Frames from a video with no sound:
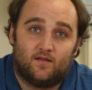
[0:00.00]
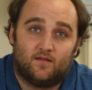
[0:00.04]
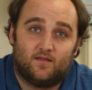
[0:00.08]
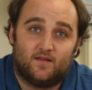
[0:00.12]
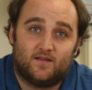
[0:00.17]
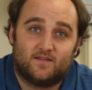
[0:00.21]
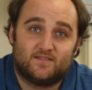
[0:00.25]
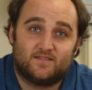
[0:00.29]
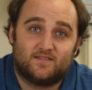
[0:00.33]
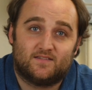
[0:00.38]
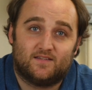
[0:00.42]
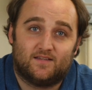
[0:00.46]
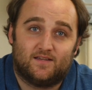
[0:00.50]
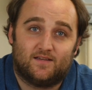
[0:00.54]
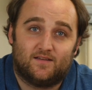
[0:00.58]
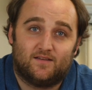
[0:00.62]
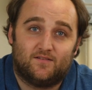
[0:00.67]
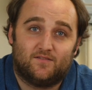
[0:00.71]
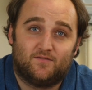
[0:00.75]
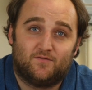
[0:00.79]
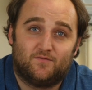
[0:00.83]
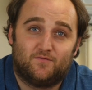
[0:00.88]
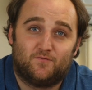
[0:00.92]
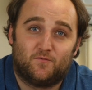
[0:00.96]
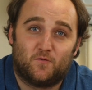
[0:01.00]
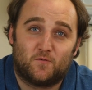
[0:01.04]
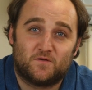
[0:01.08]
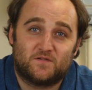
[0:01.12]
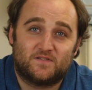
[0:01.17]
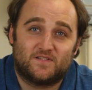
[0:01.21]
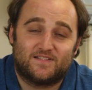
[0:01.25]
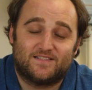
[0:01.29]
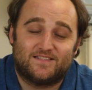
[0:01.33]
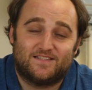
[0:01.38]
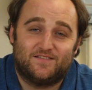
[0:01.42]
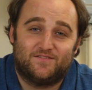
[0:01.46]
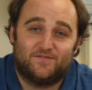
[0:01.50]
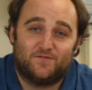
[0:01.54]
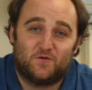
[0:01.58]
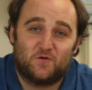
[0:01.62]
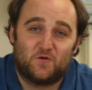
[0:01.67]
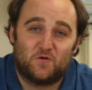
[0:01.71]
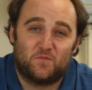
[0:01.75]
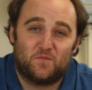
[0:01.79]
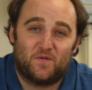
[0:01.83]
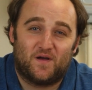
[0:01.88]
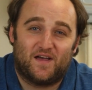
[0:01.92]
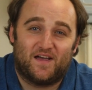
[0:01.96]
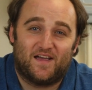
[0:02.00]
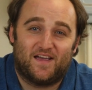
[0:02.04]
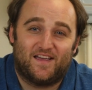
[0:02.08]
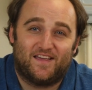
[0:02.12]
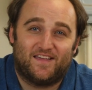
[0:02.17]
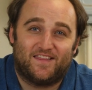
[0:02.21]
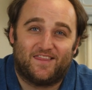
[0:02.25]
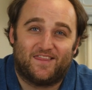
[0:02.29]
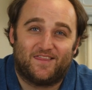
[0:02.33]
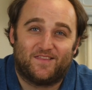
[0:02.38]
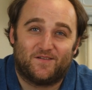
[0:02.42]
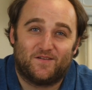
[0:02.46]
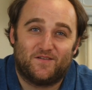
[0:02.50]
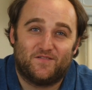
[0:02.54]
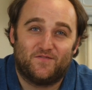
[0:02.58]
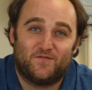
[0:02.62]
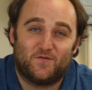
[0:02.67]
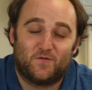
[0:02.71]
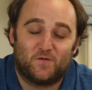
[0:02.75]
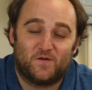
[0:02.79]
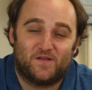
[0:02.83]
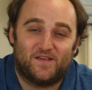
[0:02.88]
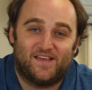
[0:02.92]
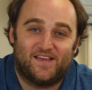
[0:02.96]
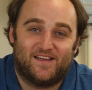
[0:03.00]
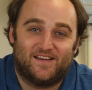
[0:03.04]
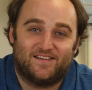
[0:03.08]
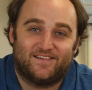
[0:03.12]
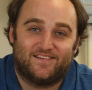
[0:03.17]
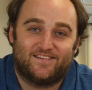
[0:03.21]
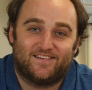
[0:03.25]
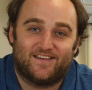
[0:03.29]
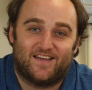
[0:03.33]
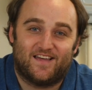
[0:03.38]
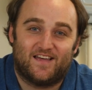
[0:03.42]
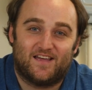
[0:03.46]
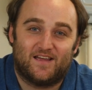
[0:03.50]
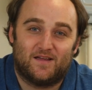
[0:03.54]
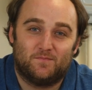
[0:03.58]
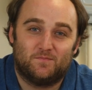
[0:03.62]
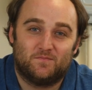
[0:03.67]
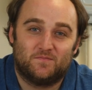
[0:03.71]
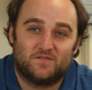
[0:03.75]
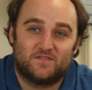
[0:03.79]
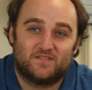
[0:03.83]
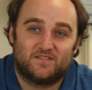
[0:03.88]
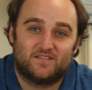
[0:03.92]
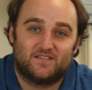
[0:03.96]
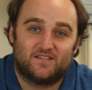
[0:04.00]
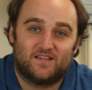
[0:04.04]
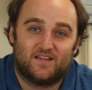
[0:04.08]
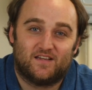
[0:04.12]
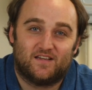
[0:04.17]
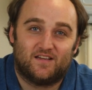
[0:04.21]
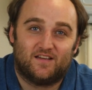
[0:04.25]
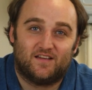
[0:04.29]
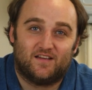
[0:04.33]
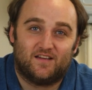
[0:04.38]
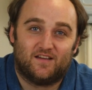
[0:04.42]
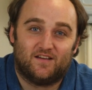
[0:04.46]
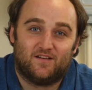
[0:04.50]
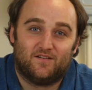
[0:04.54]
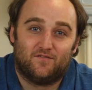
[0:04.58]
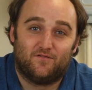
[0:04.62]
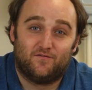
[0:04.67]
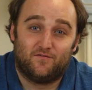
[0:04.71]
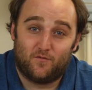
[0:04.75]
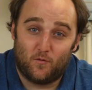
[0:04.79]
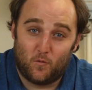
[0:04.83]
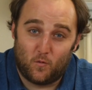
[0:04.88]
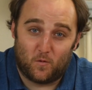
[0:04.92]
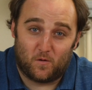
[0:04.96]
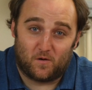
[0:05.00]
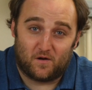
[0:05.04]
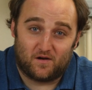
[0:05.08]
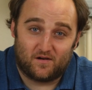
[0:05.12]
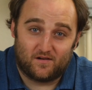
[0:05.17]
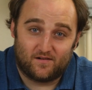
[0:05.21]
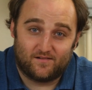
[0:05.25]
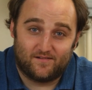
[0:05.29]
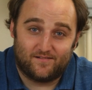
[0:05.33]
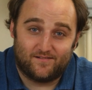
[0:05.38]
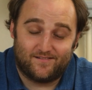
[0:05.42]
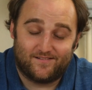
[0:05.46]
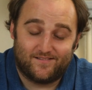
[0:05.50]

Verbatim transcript: let's see, 464 by 348 times 4.